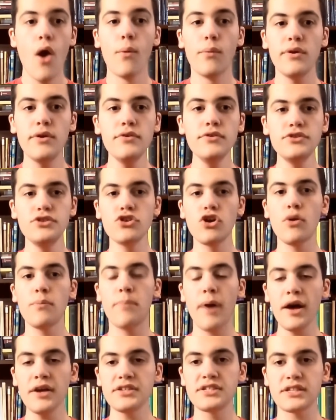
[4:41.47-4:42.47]
We used a
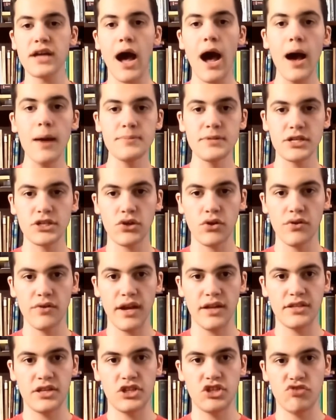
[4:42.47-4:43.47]
robust
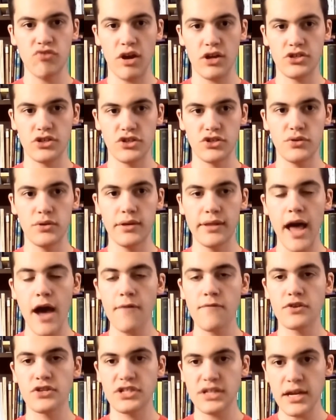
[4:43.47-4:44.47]
object-oriented structure to allow
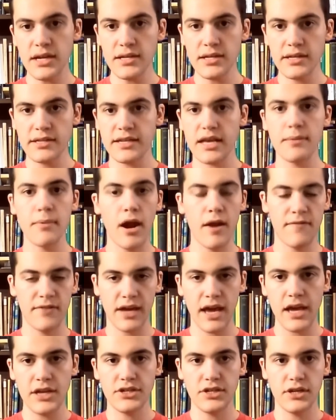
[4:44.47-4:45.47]
for changes and
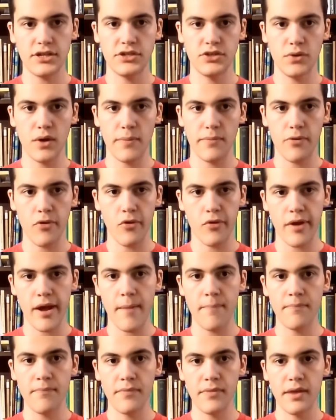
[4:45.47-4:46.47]
modifications to our
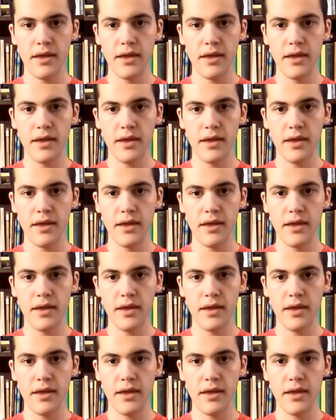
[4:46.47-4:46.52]
program.